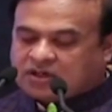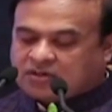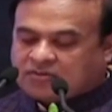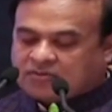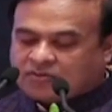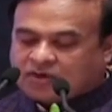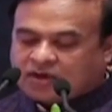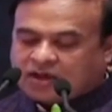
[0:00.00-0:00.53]

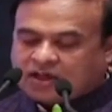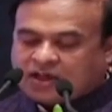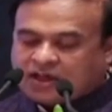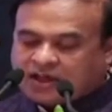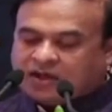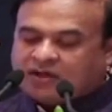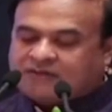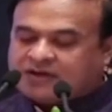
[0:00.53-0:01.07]
moi
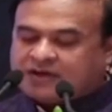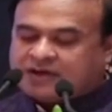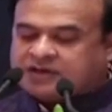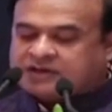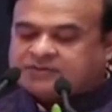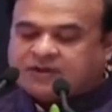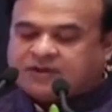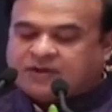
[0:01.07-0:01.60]

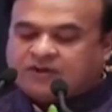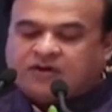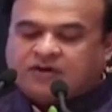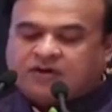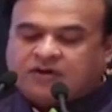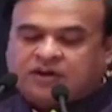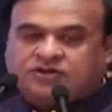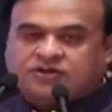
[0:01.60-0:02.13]
e-governance
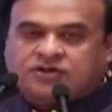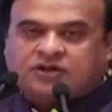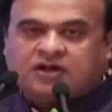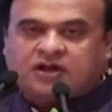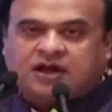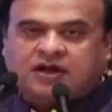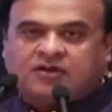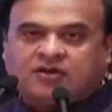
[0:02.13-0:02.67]
foundation
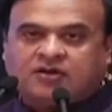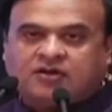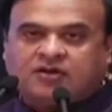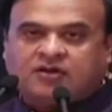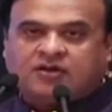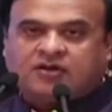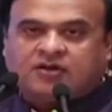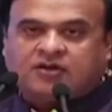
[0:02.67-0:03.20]
and
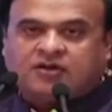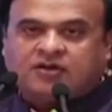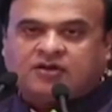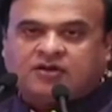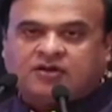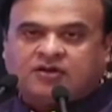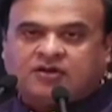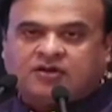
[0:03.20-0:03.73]
Corona
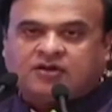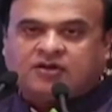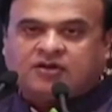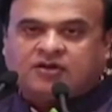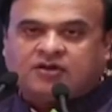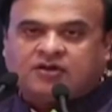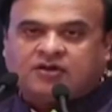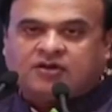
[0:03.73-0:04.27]
Trustok
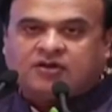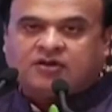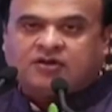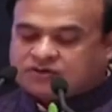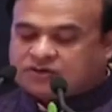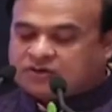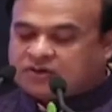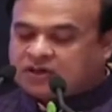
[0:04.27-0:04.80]
holag
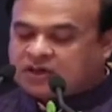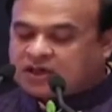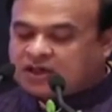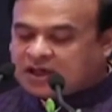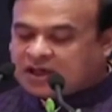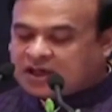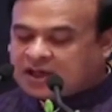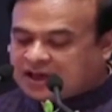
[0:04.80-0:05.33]
loisu.
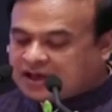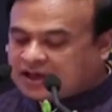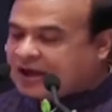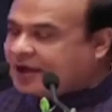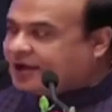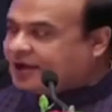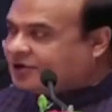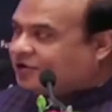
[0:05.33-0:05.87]
I'd like
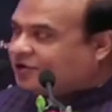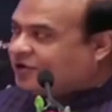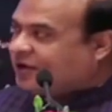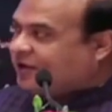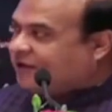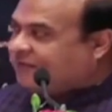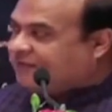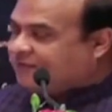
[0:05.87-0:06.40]
to
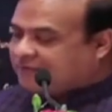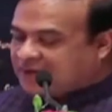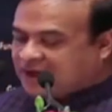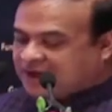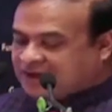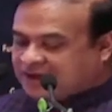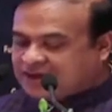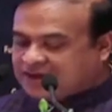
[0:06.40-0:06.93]
give my
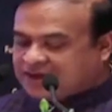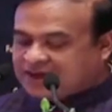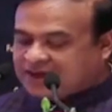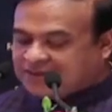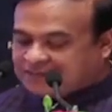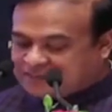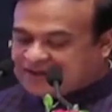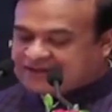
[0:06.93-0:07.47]

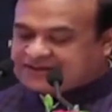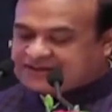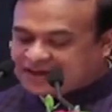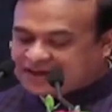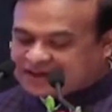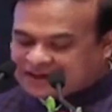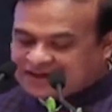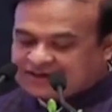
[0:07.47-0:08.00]
deepest
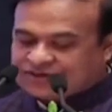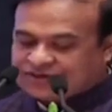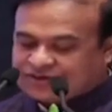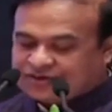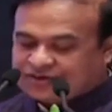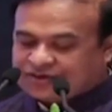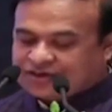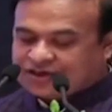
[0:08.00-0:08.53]
gratitude
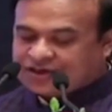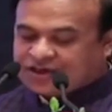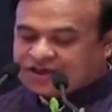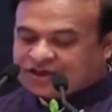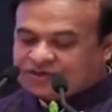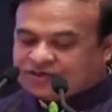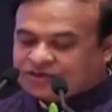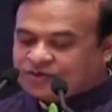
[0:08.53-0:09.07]

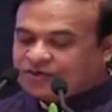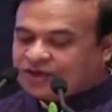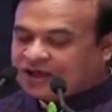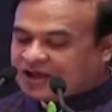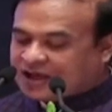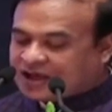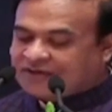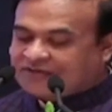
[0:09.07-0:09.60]
to
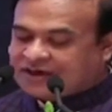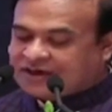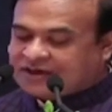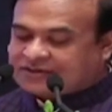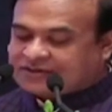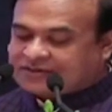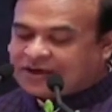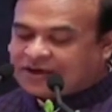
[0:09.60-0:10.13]
e-governance
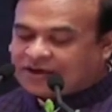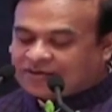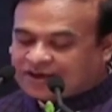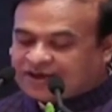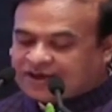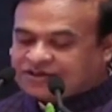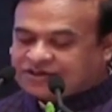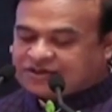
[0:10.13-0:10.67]

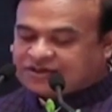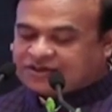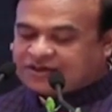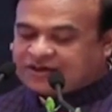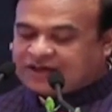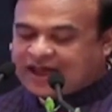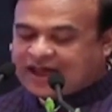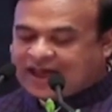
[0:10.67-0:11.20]
foundation
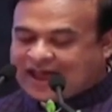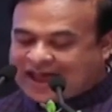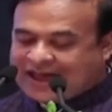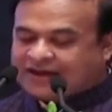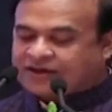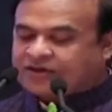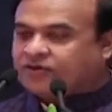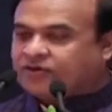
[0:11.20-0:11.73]
and
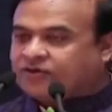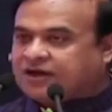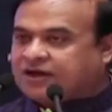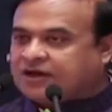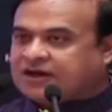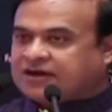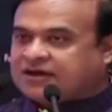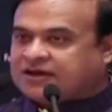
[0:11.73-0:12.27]
Corona
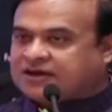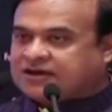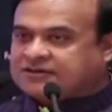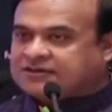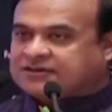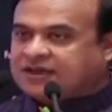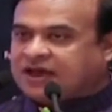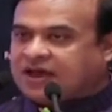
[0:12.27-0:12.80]
Trust, and